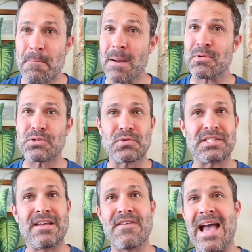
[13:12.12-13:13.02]
Members
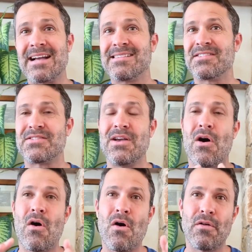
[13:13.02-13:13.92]
receive access to
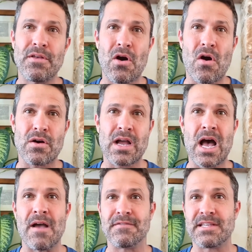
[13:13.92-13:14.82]
all the
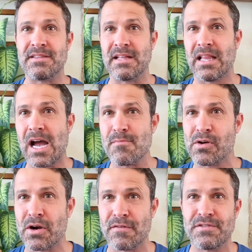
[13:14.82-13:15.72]
archives in the
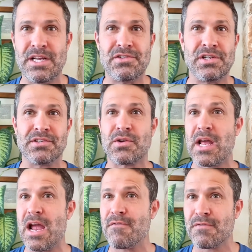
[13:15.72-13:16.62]
library of teachings on
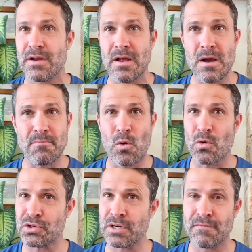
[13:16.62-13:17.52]
every
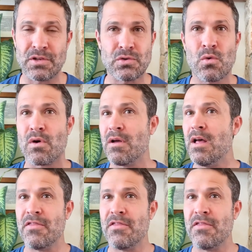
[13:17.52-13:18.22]
portion of the Torah,